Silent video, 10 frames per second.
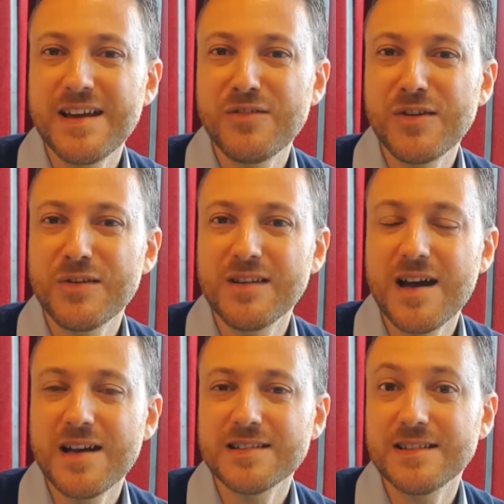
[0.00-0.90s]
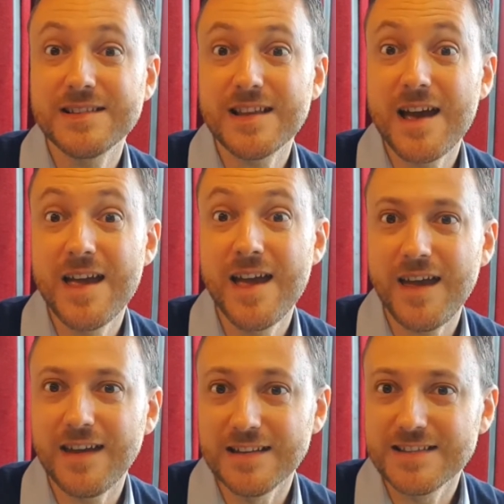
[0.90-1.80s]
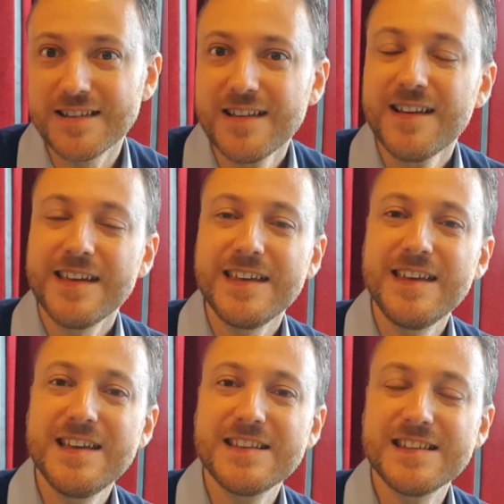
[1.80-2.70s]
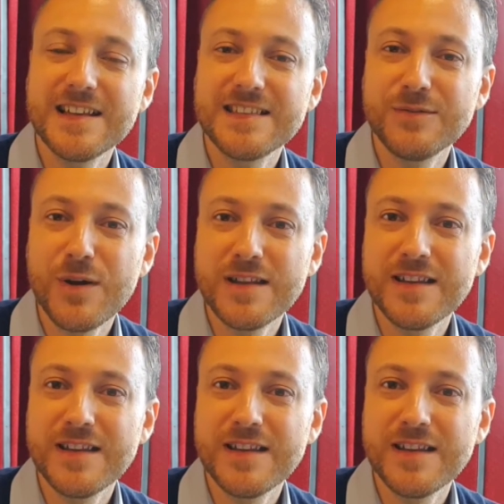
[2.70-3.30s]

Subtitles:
I recognize and that I hate is that when